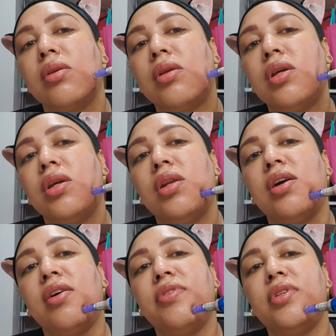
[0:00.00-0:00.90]
And
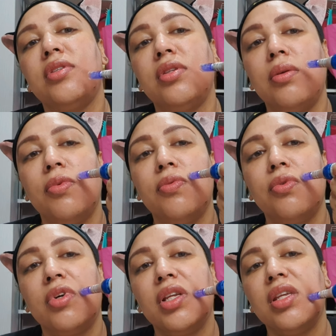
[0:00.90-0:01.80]
obviously
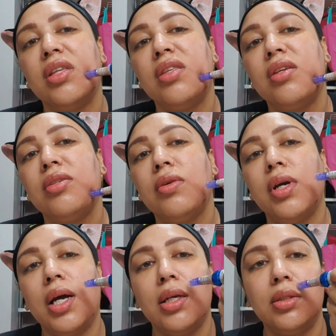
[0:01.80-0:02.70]
before I did this, you
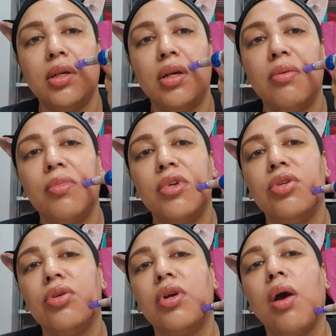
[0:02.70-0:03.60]
guys, I made
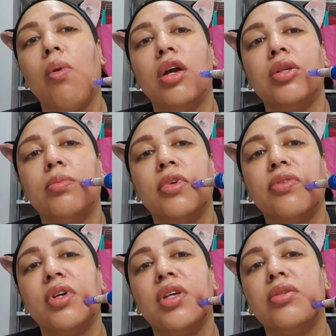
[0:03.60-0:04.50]
sure I washed my
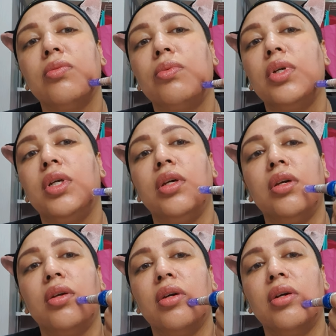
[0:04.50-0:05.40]
face really
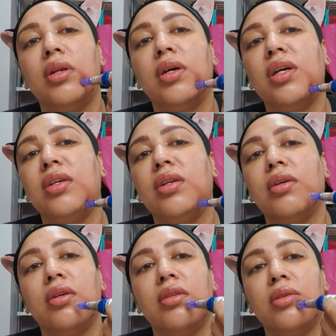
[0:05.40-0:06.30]
good. I did a
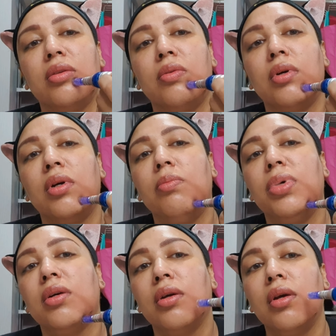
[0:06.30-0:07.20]
good scrub
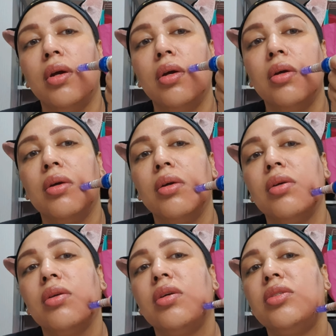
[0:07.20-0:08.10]

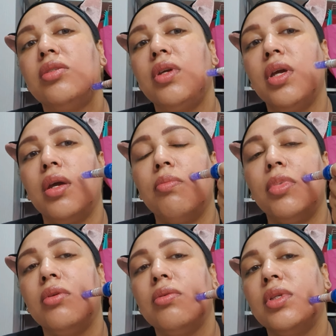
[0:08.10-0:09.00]
because you can't be
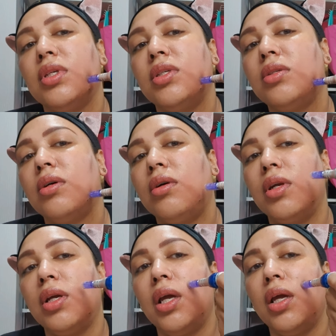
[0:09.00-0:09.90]
doing this
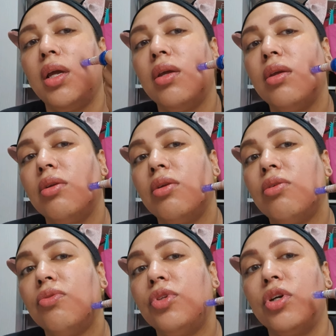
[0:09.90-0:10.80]
on a, you know,
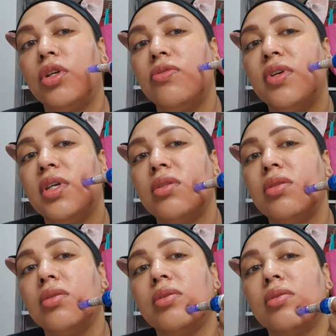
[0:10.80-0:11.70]
dirty face.